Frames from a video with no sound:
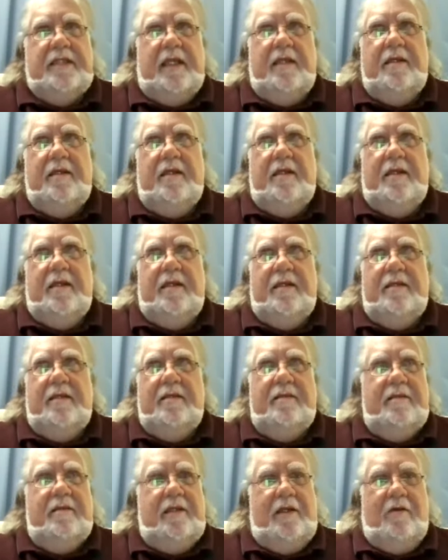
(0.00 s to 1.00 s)

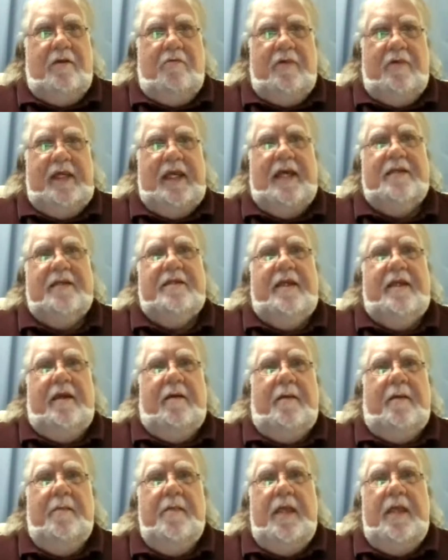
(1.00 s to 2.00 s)
And we got
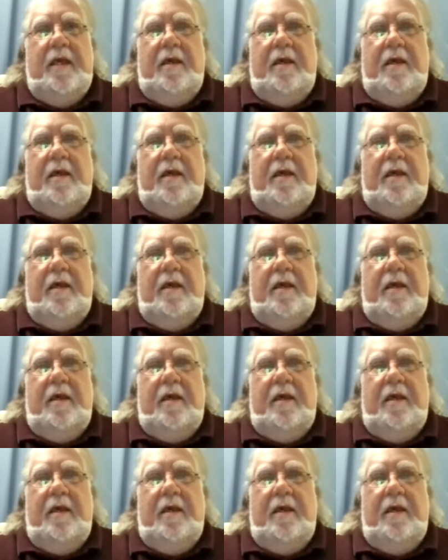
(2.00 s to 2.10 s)
there.